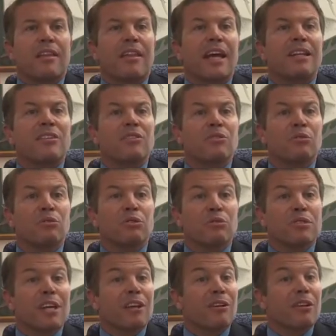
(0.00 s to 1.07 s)
That school
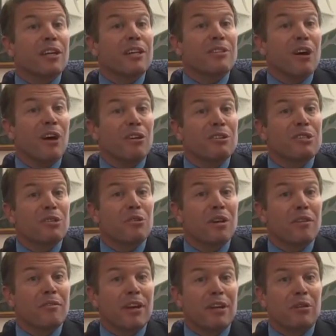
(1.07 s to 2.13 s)
newsletter is also
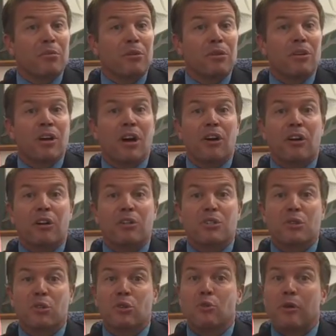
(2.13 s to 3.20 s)
available on our
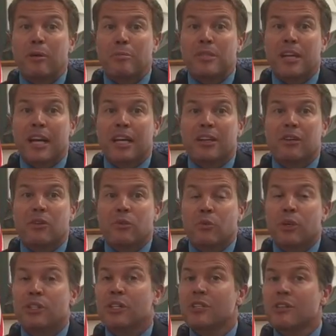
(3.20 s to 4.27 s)
school website,
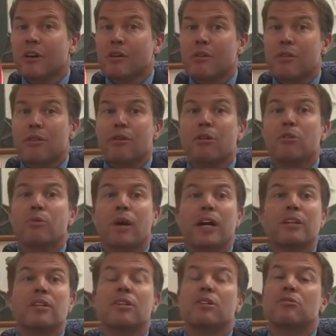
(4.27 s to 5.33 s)
which is our 3rd
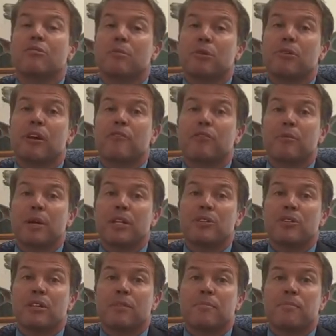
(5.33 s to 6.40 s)
way to distribute
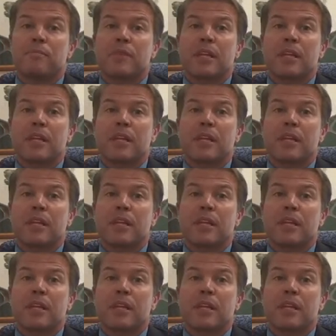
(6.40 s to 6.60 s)
information.